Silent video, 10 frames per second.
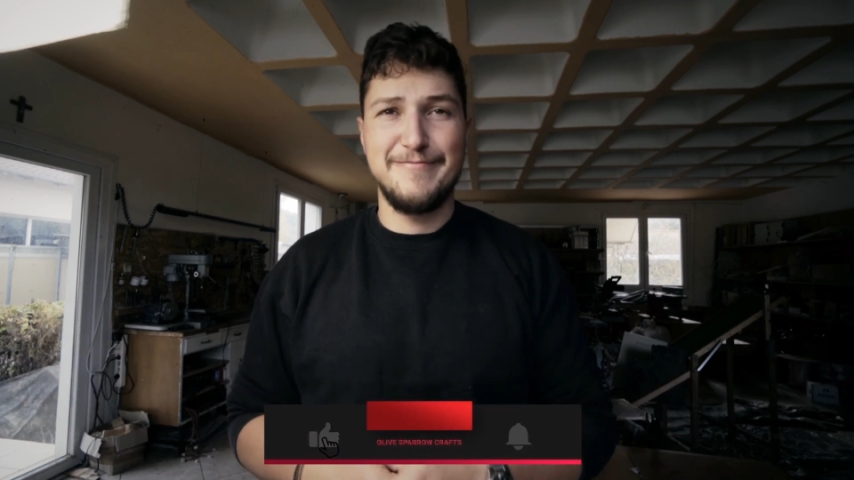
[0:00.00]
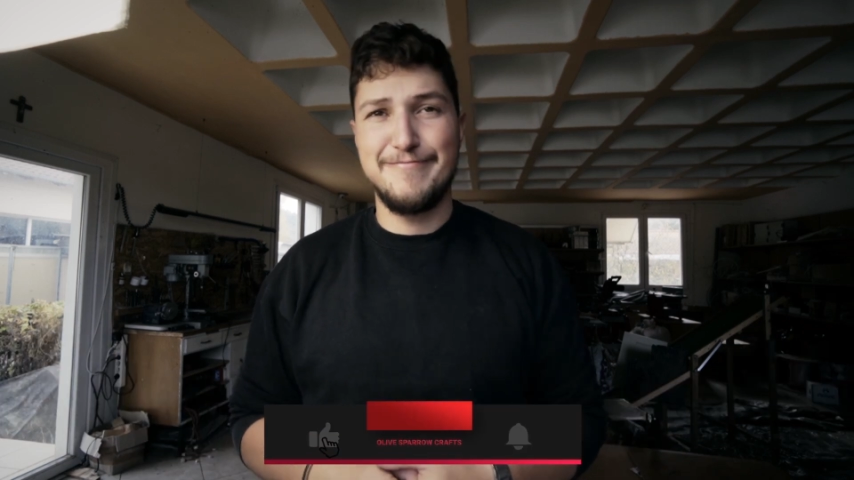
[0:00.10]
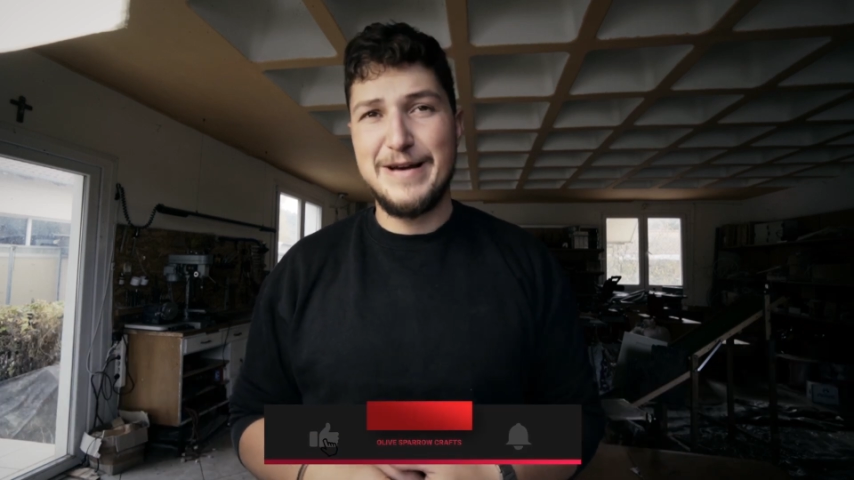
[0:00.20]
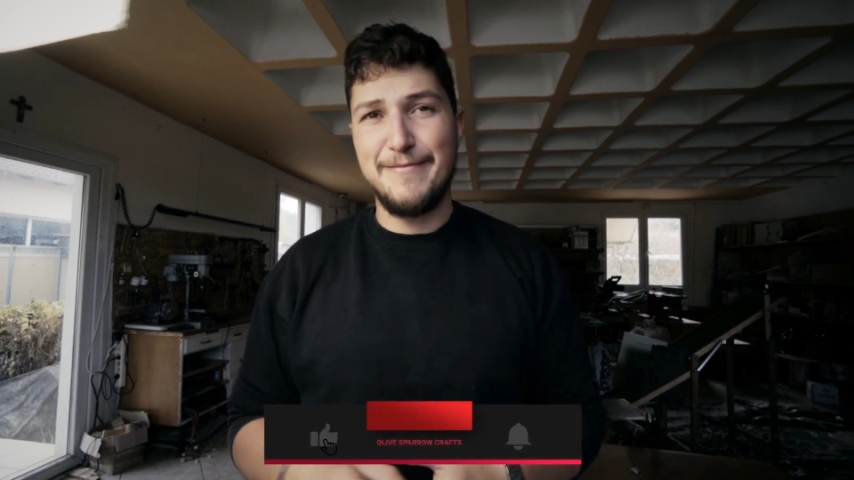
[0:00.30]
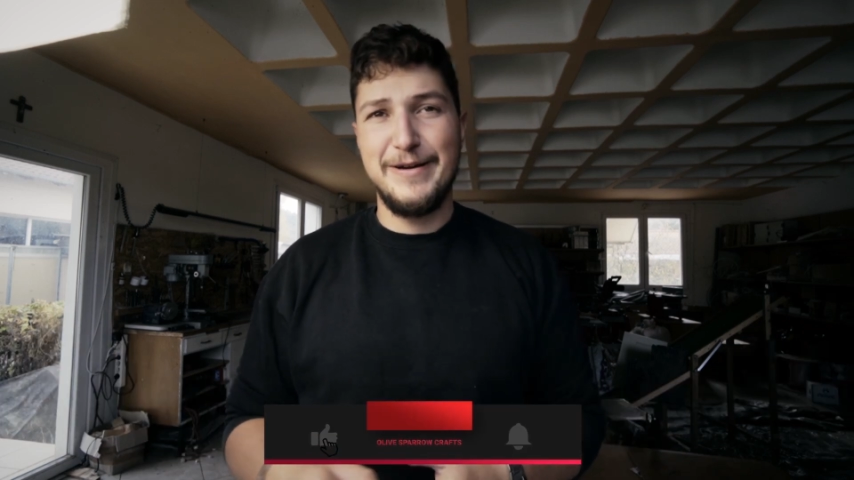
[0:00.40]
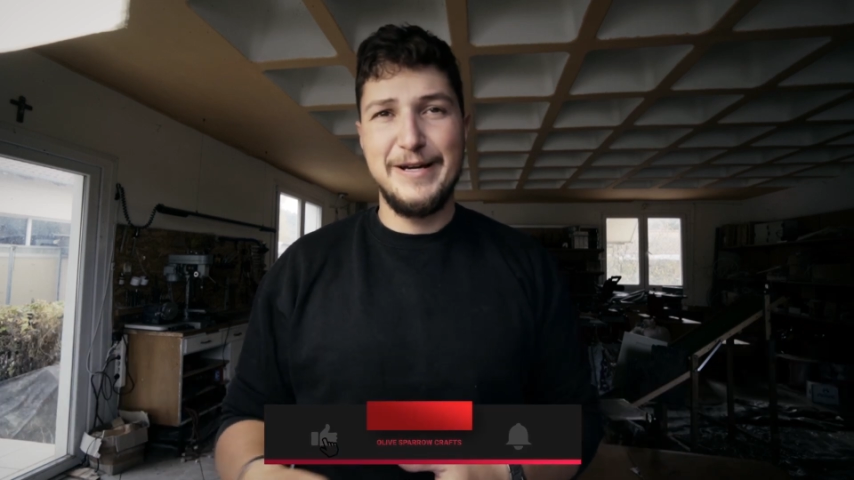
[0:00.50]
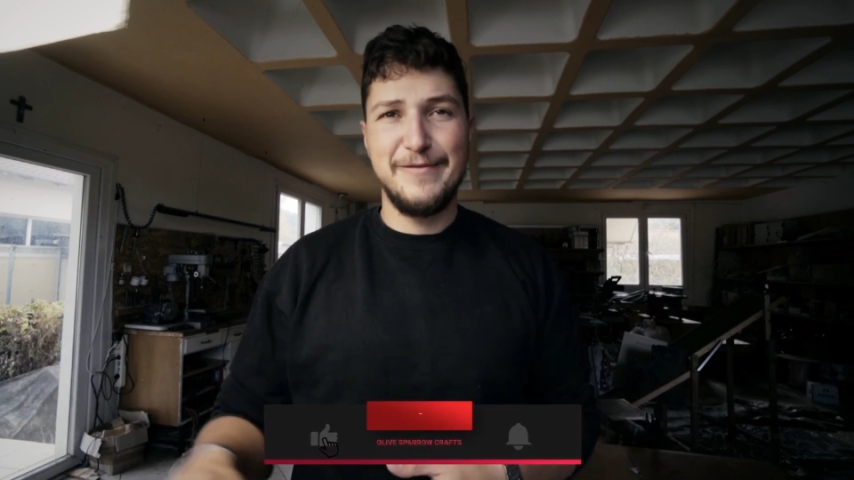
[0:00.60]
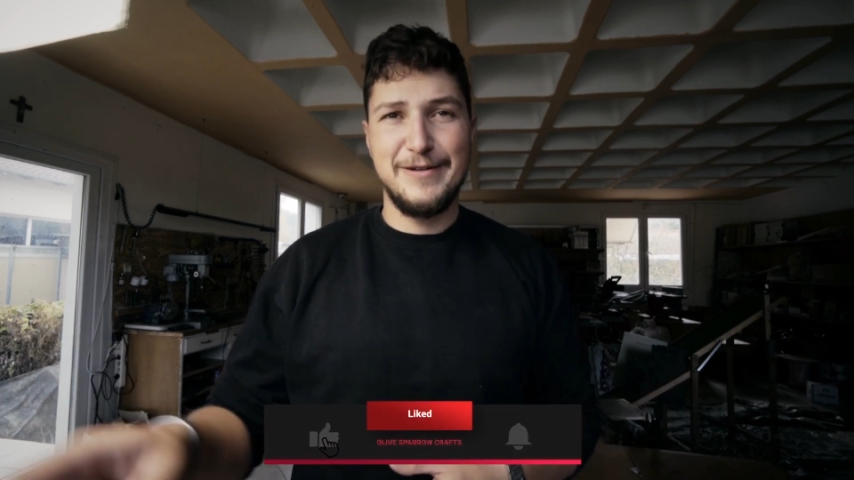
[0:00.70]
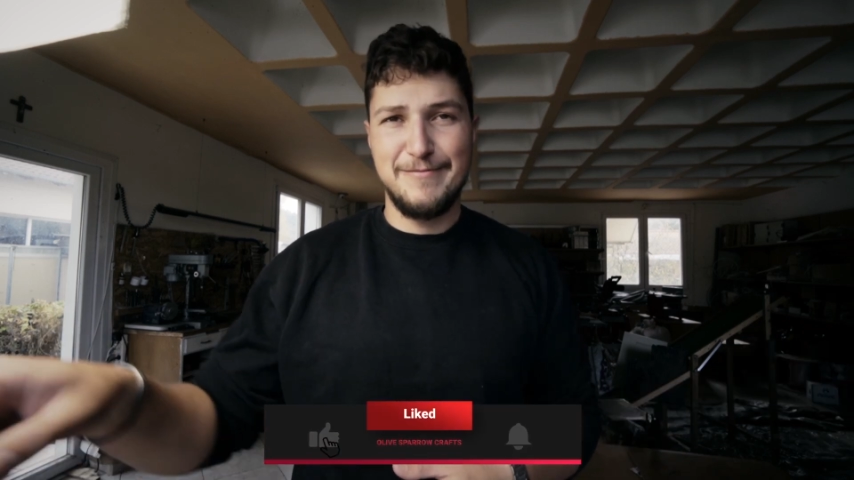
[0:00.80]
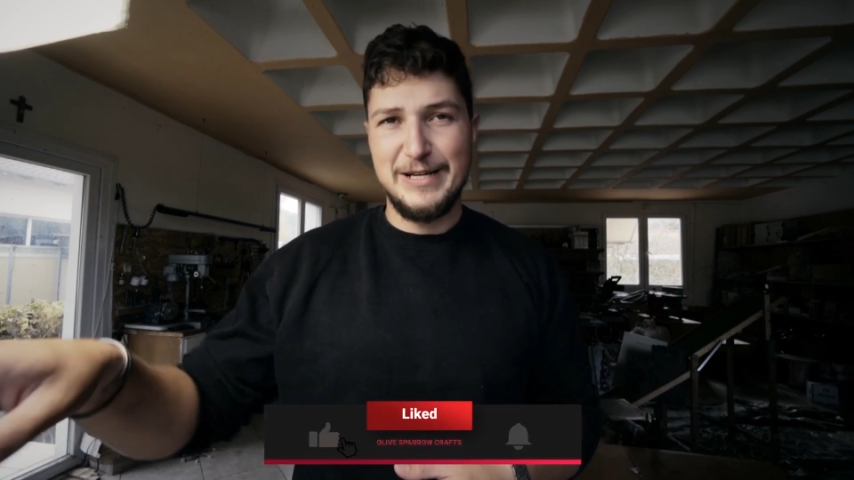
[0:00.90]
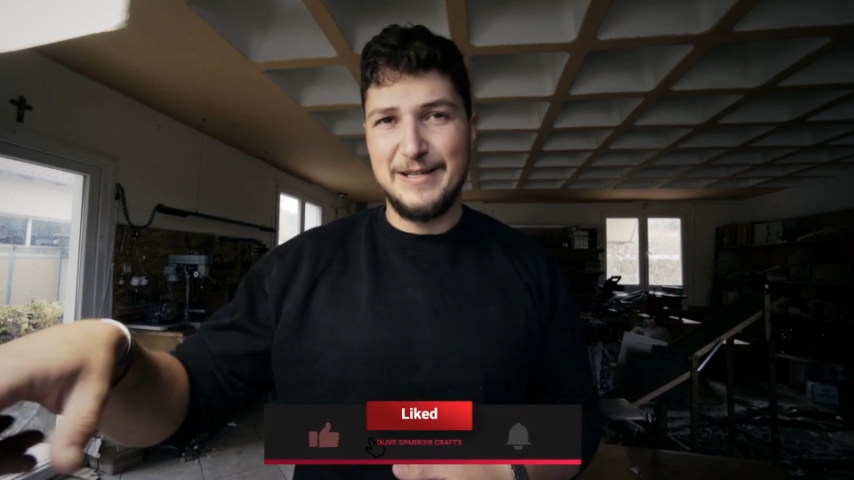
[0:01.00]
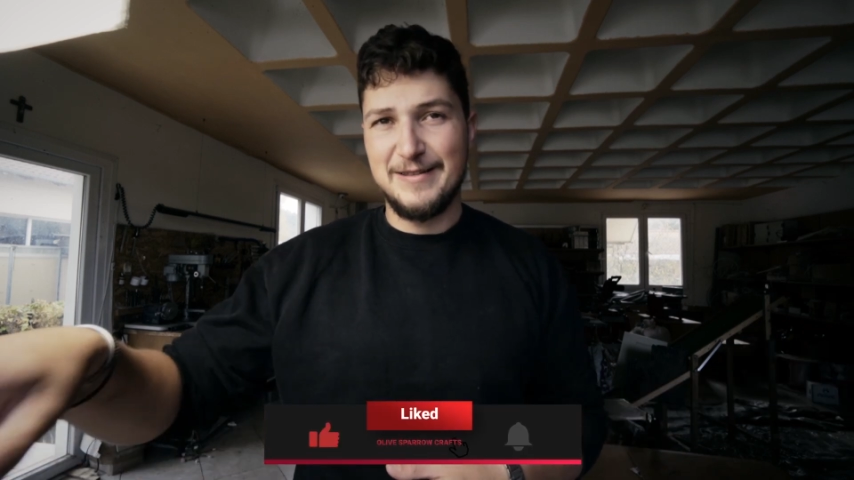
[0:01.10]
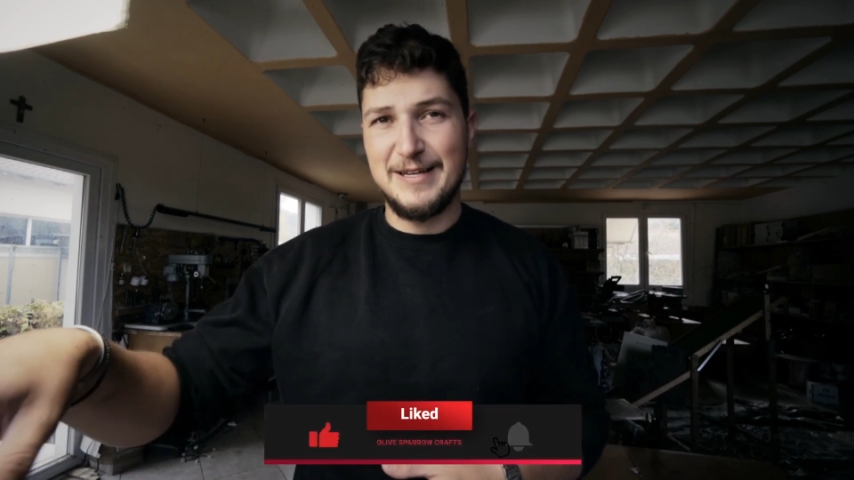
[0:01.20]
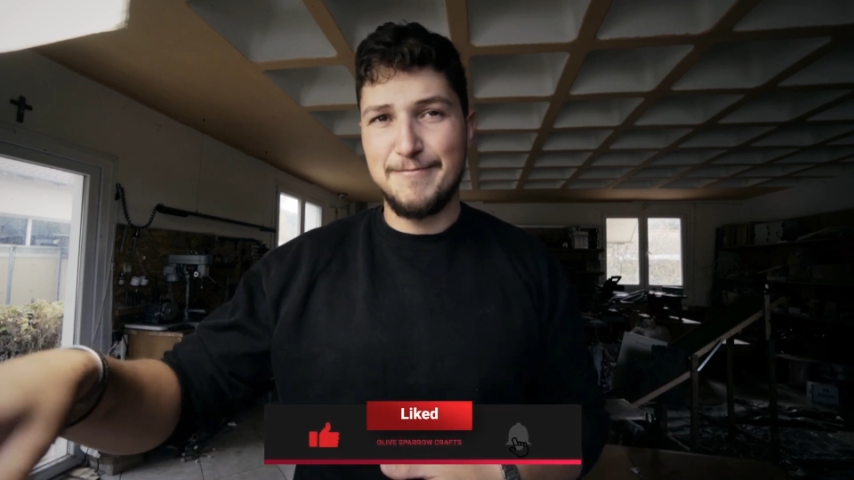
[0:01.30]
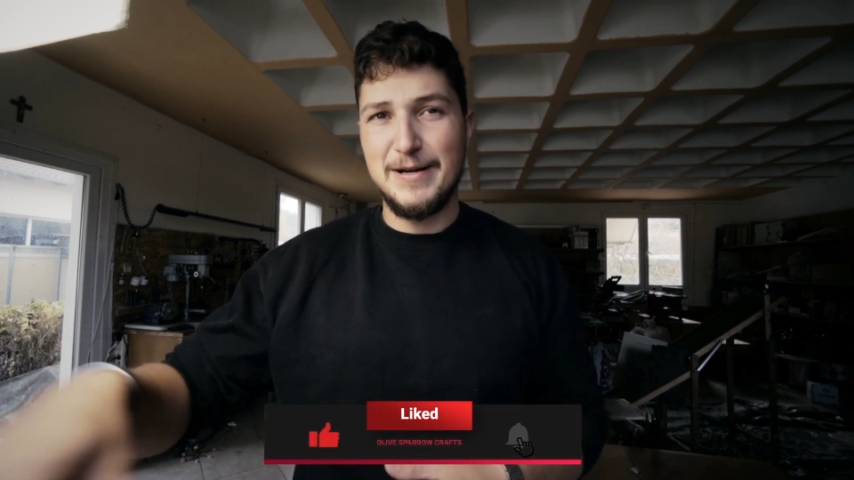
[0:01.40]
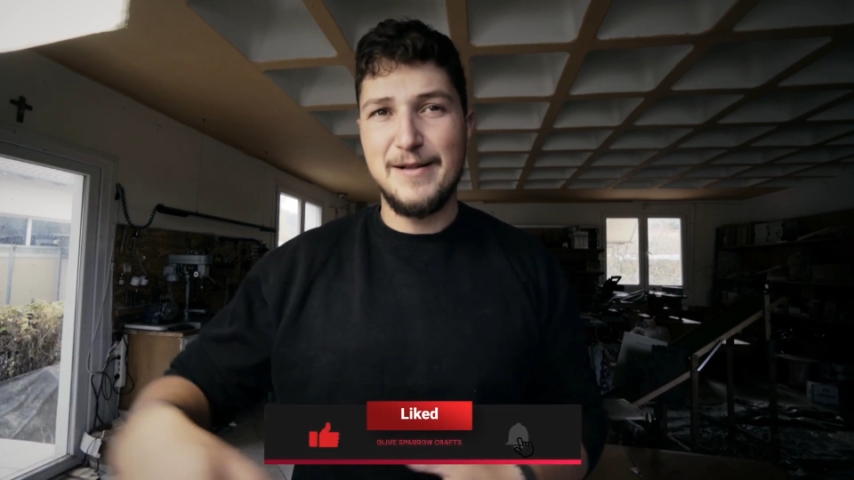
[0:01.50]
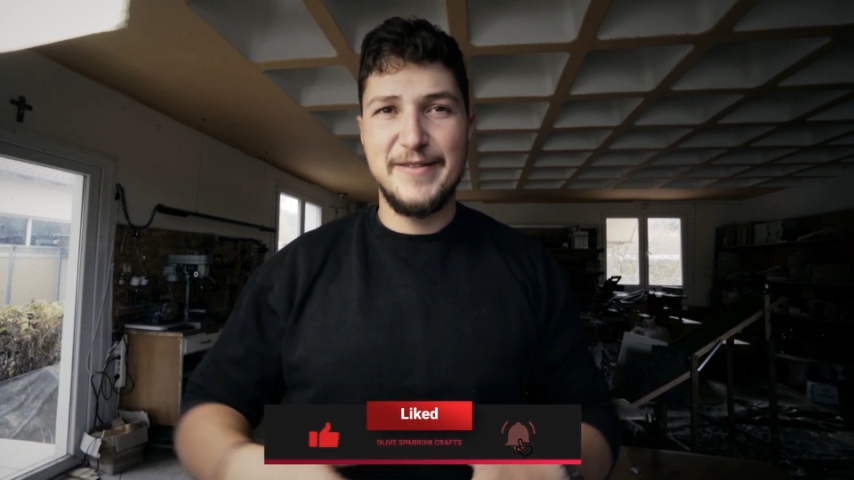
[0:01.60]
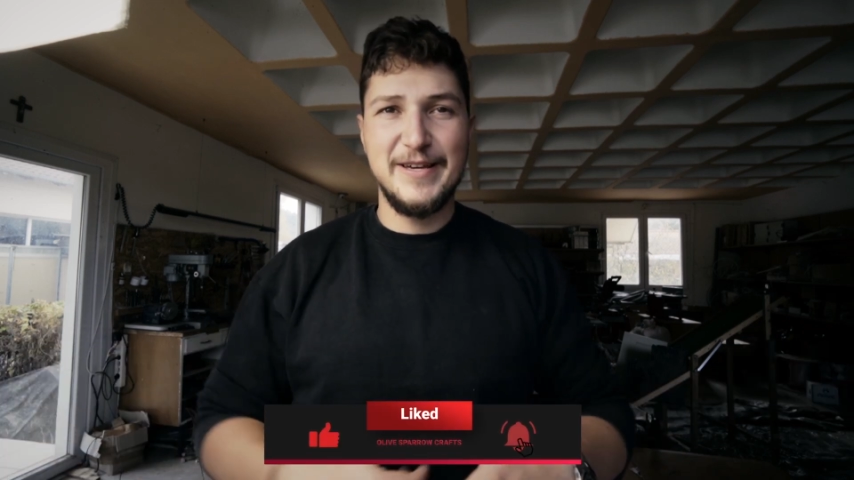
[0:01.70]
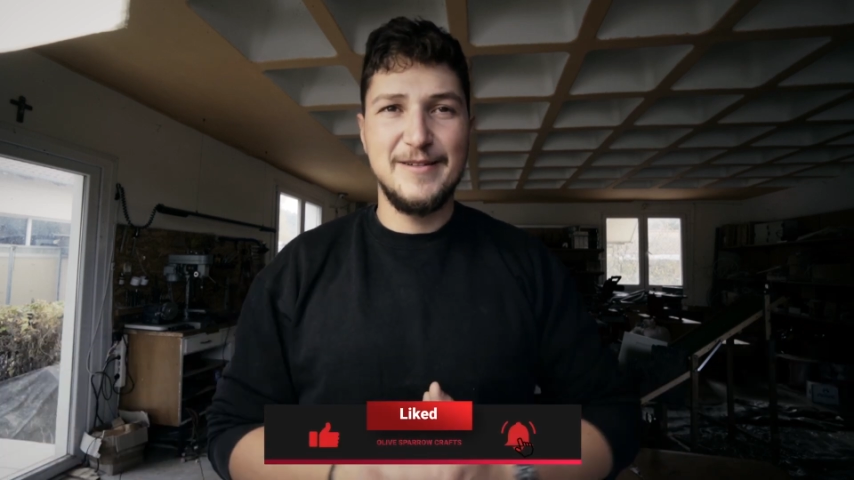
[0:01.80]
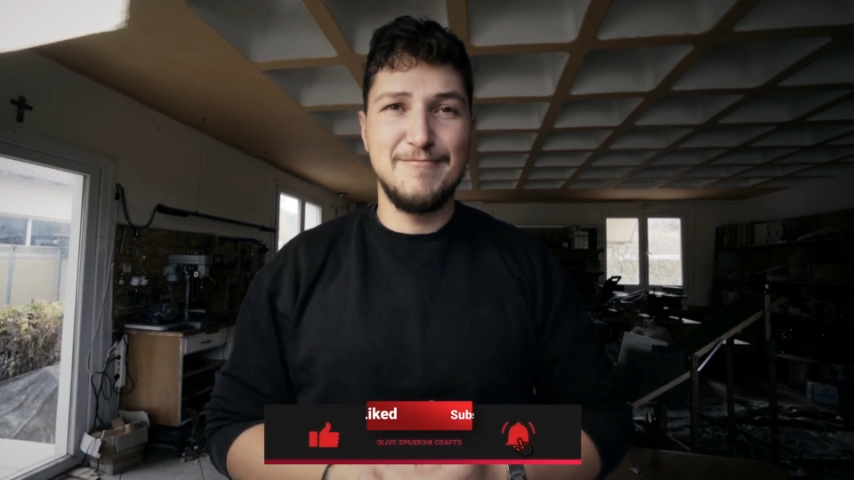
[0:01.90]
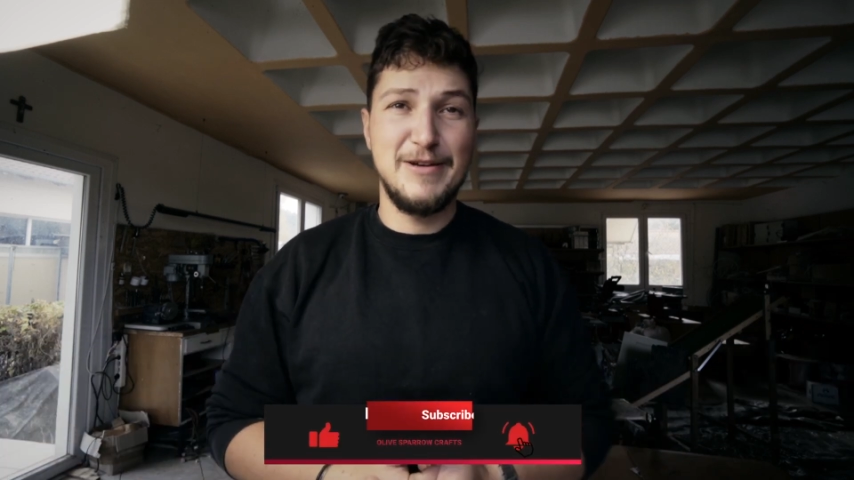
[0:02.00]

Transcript: maybe even hit that bell thing